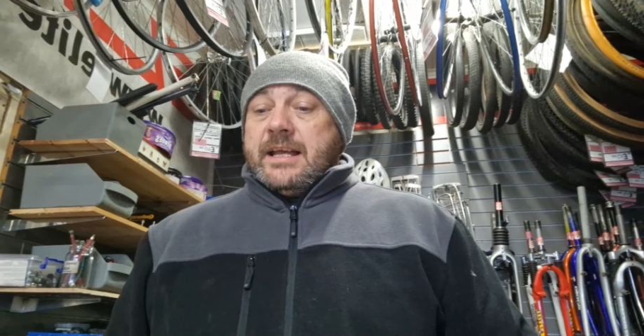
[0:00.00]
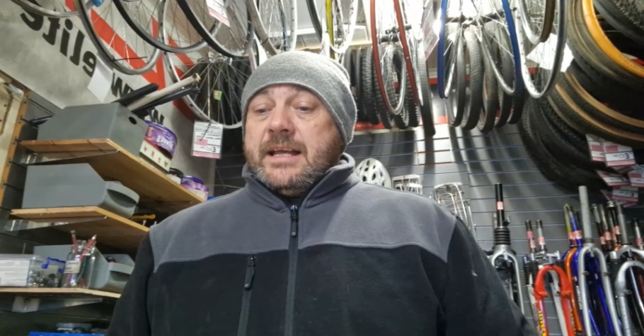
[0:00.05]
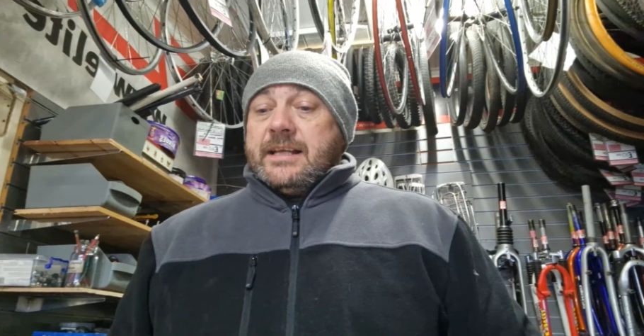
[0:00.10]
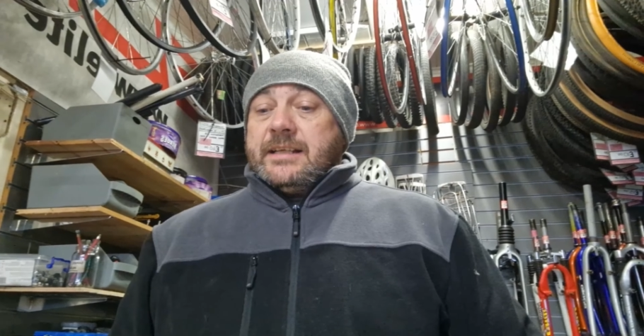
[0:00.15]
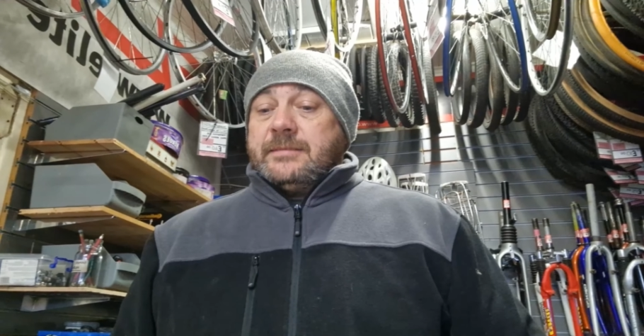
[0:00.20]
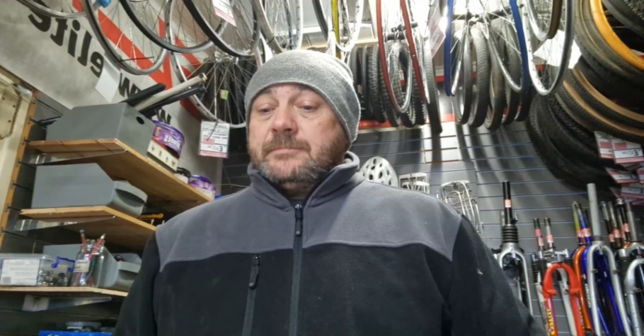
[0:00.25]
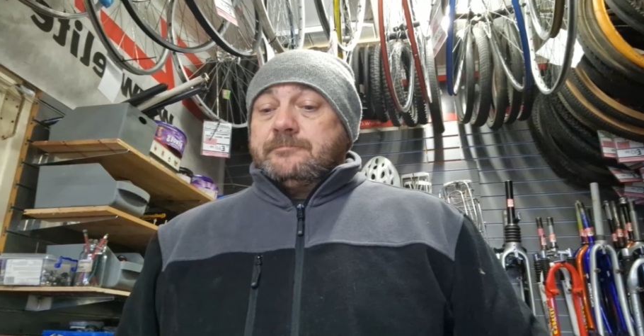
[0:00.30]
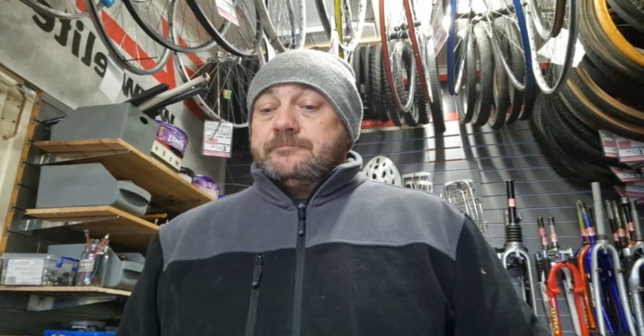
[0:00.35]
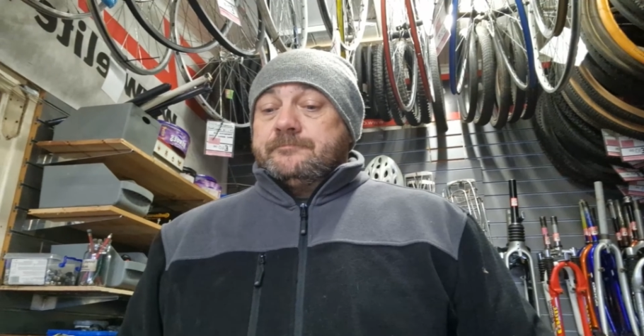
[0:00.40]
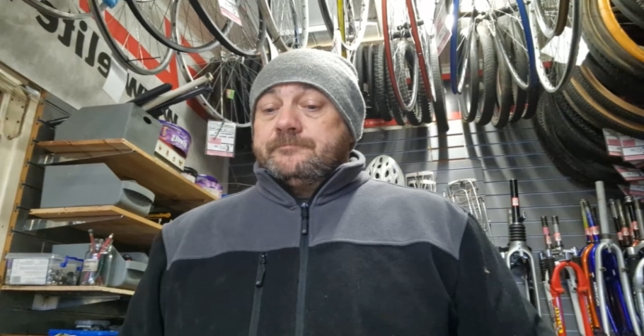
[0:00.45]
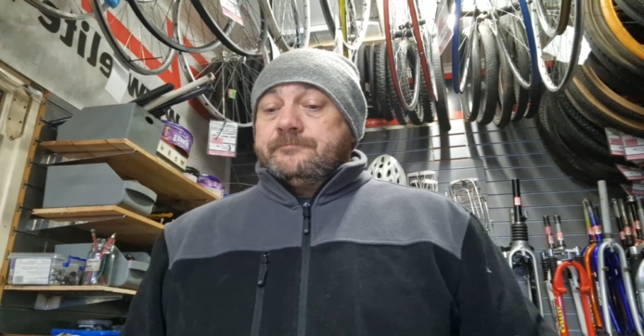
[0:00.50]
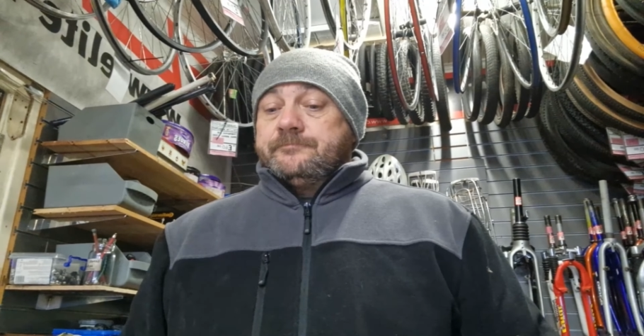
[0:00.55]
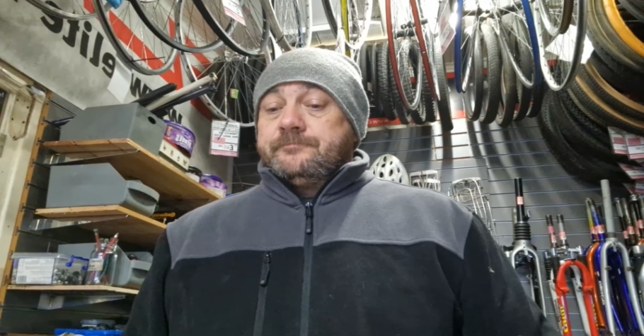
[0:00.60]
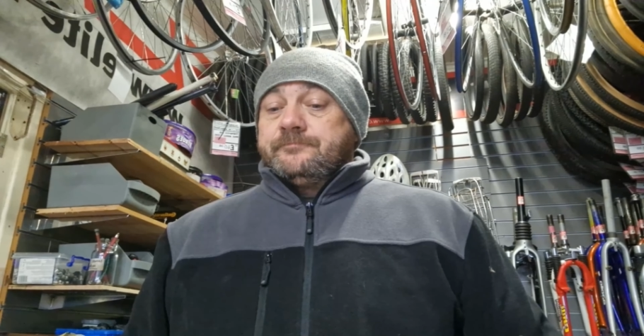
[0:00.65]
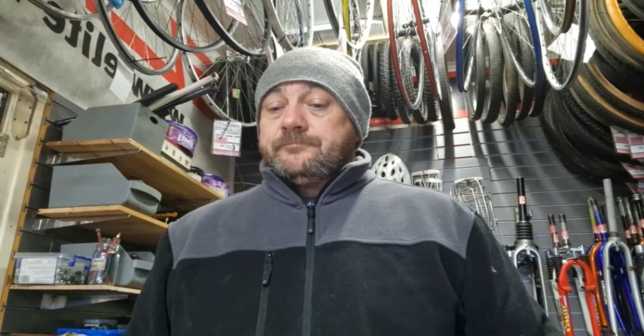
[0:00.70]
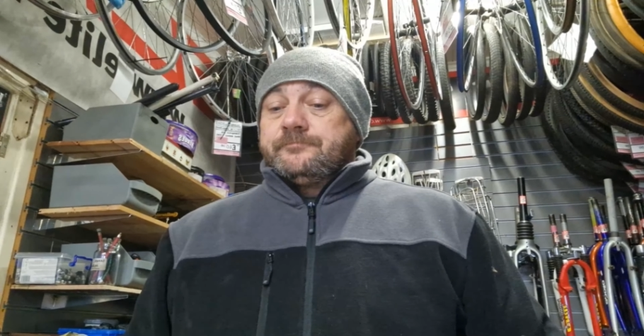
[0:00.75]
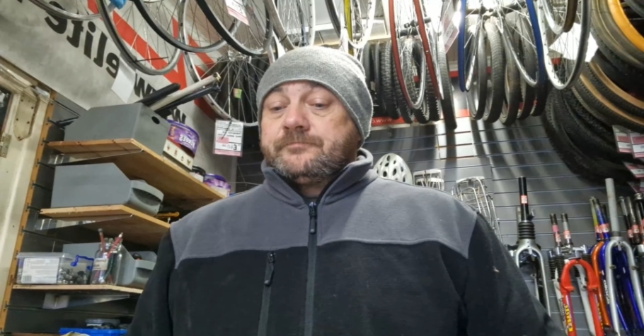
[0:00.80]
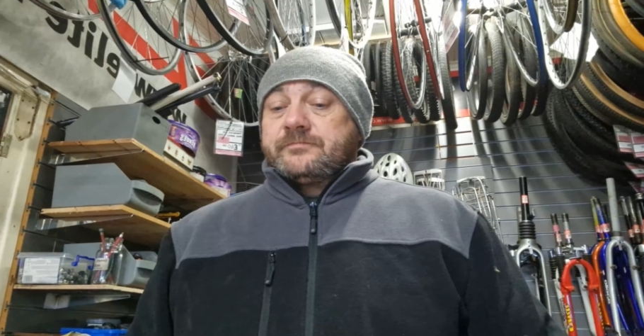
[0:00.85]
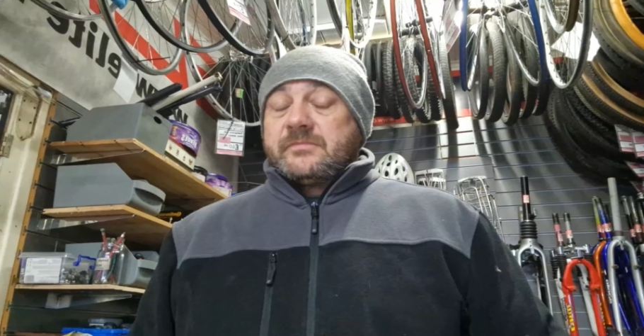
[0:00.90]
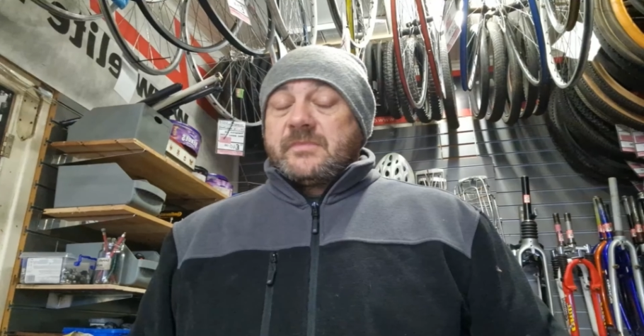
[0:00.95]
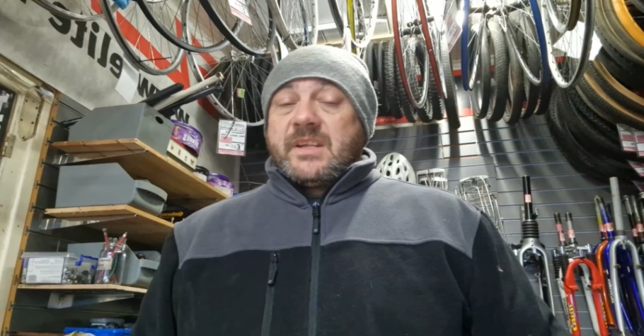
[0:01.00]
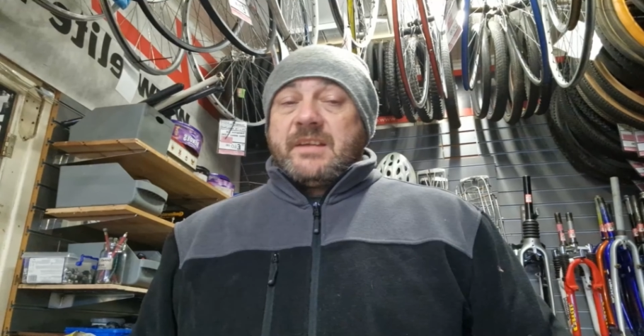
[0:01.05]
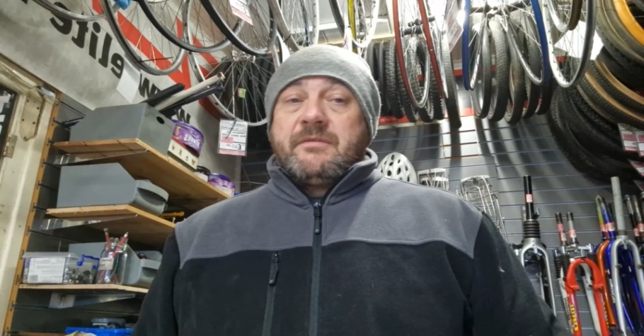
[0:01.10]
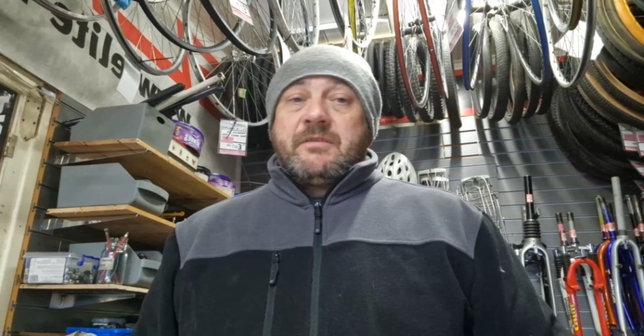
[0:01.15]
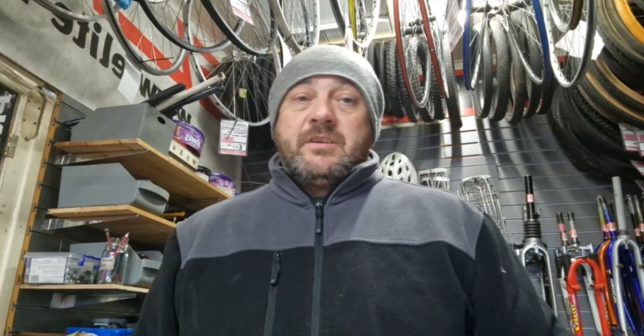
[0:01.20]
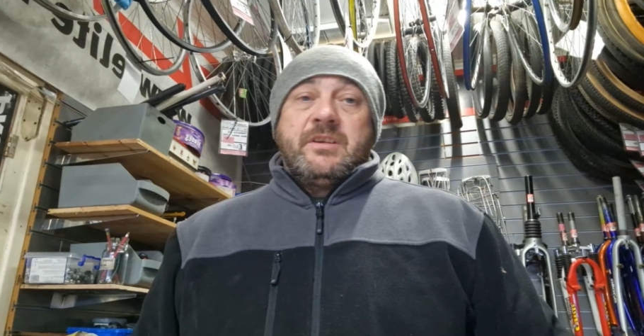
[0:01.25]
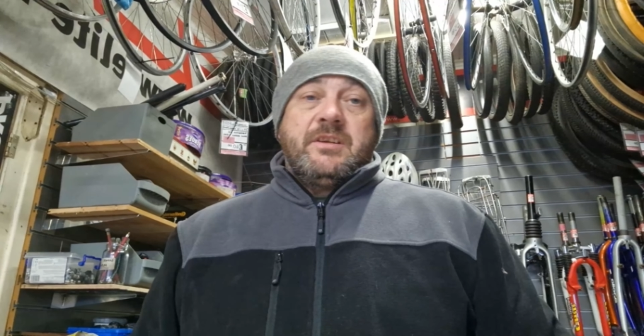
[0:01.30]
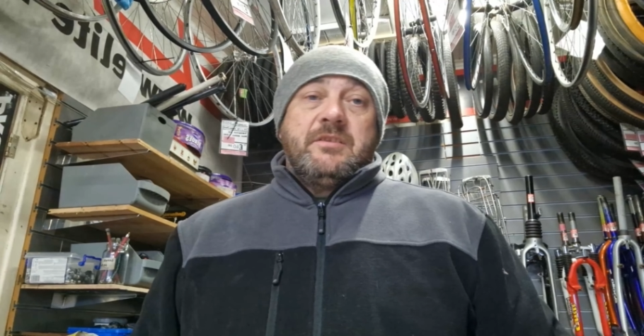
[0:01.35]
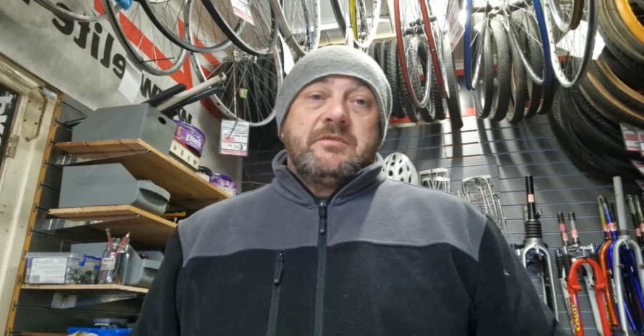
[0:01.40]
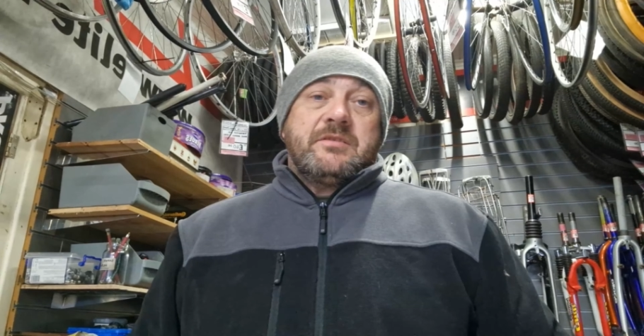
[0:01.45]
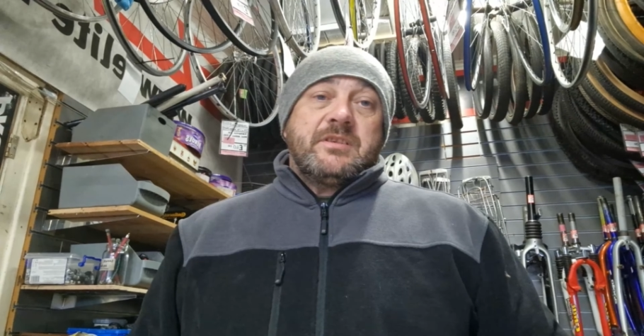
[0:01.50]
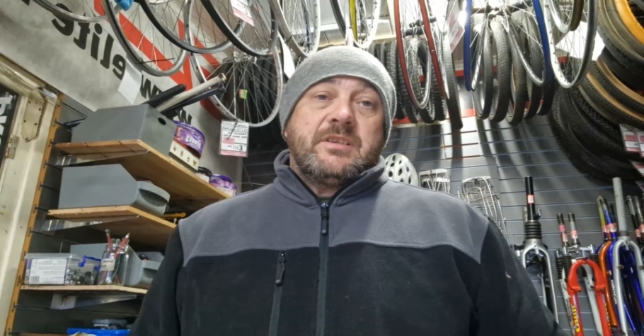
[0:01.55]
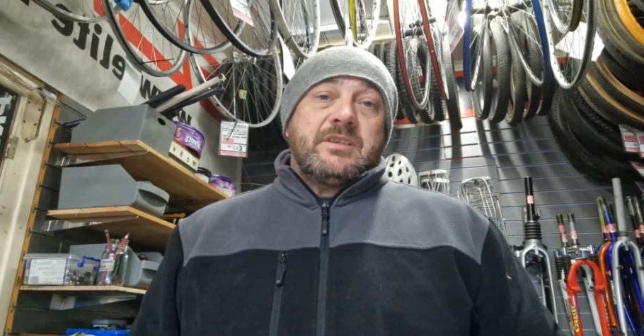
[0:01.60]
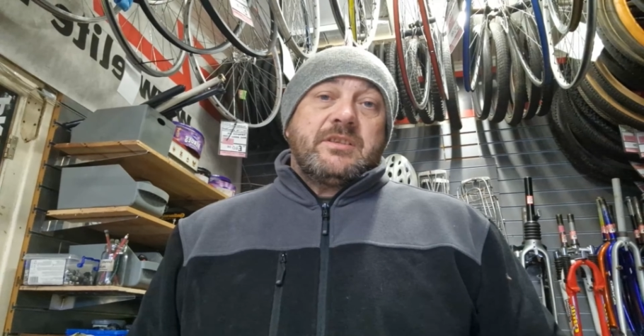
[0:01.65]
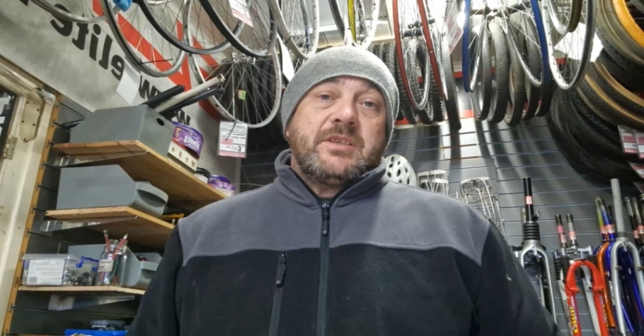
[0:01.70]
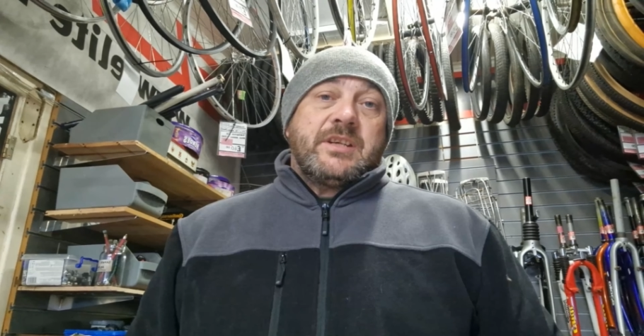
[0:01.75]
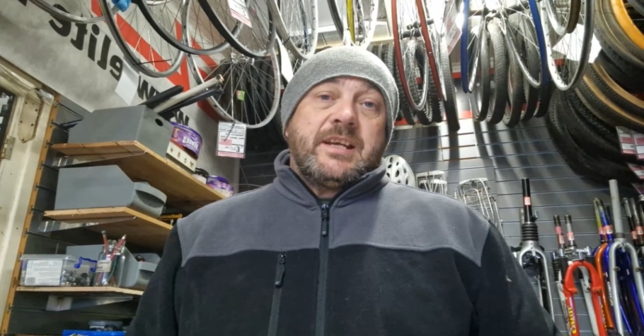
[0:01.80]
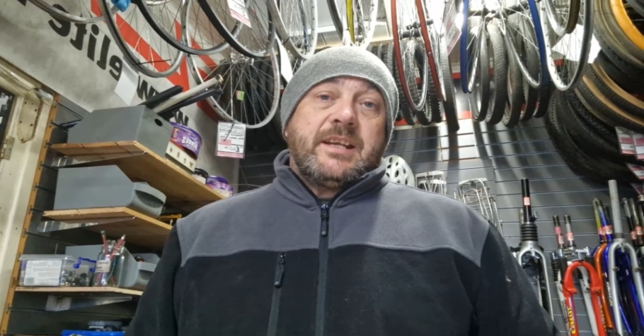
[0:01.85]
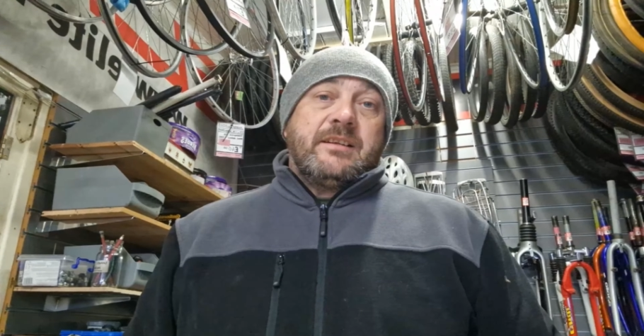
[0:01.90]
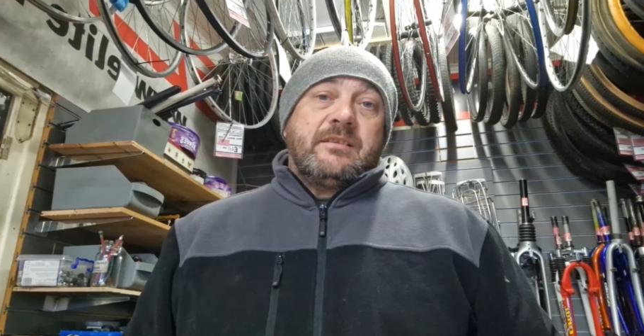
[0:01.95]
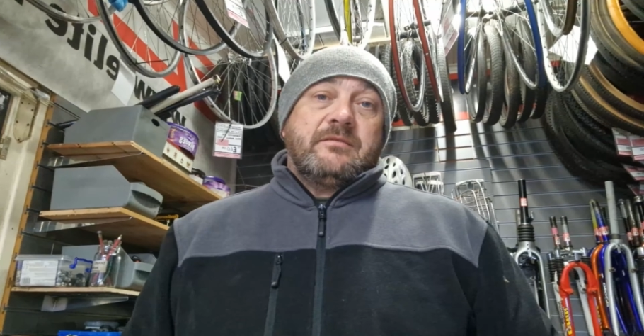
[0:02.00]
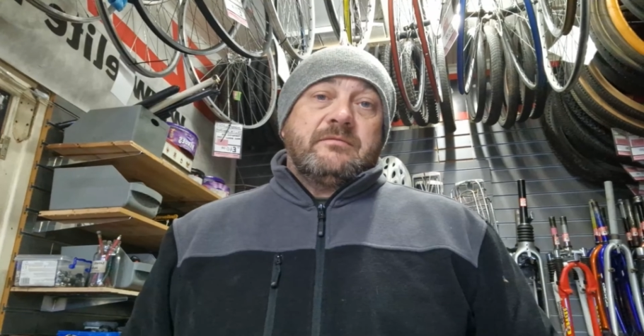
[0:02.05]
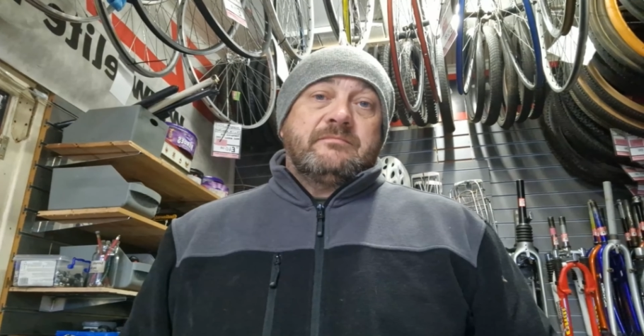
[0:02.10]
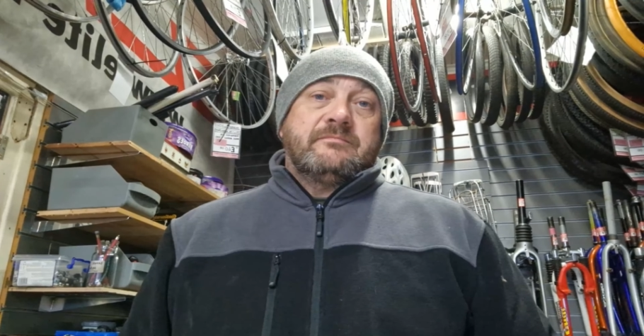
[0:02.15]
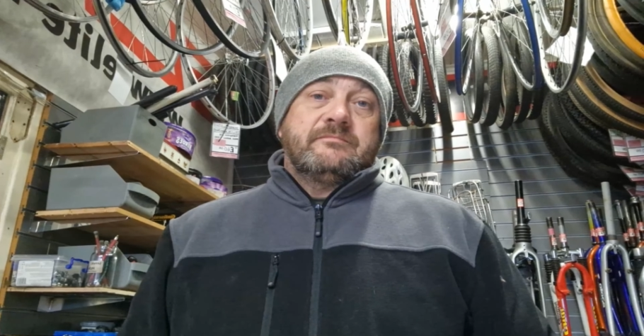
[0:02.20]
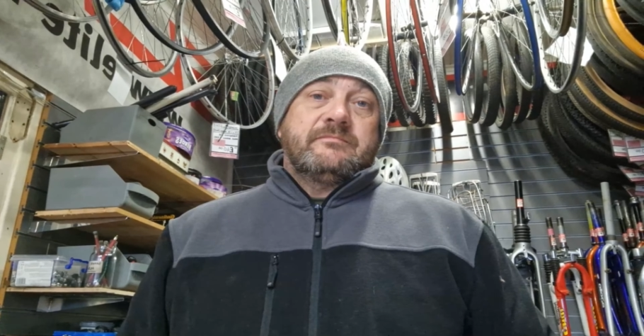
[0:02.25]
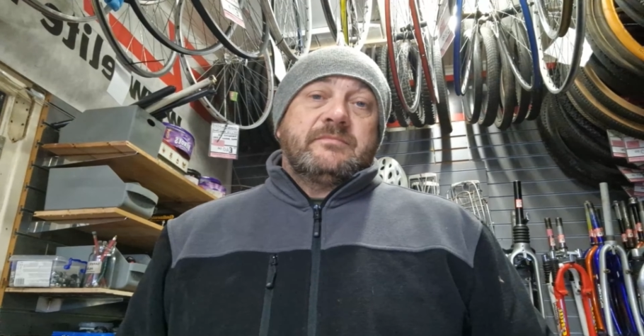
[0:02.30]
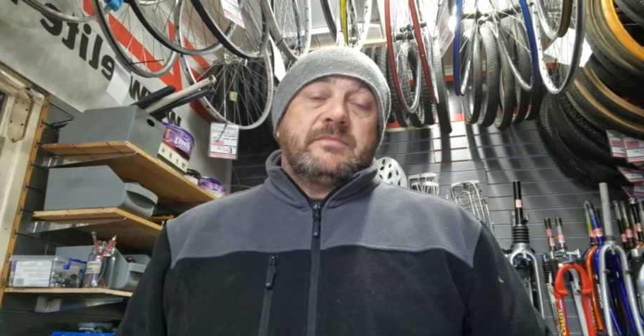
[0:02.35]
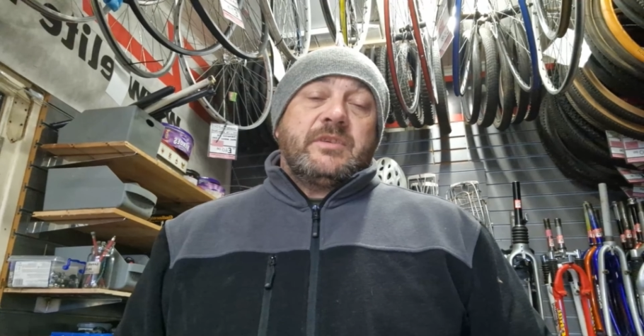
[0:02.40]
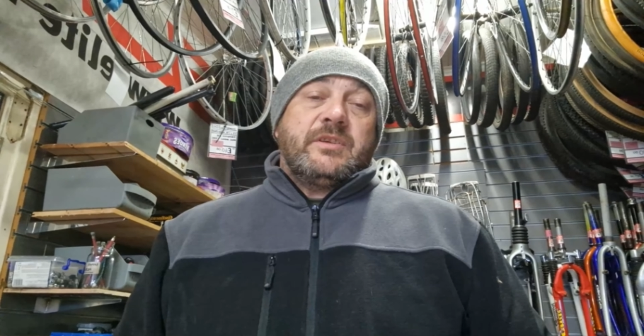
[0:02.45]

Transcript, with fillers: Um, if you're new to the channel,